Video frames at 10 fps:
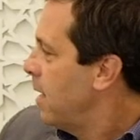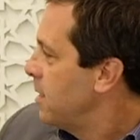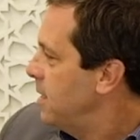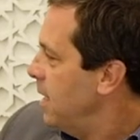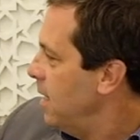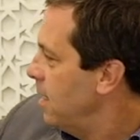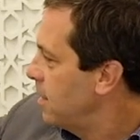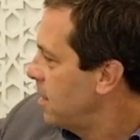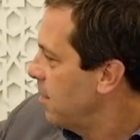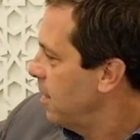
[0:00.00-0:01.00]

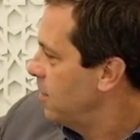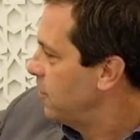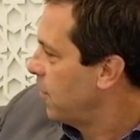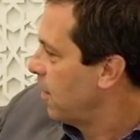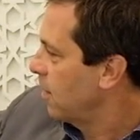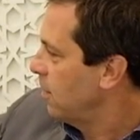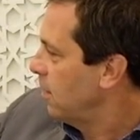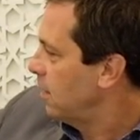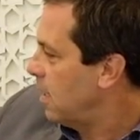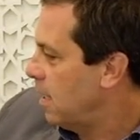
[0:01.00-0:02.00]
see some of these
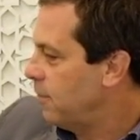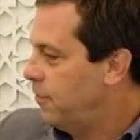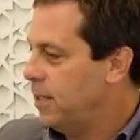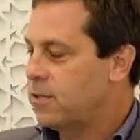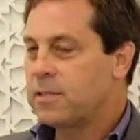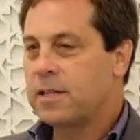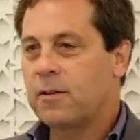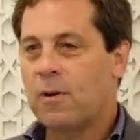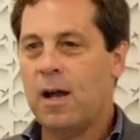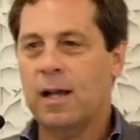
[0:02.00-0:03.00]
vertical features in the
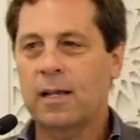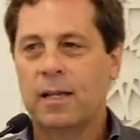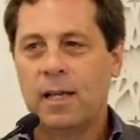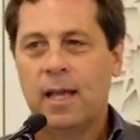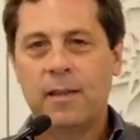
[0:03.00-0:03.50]
rock.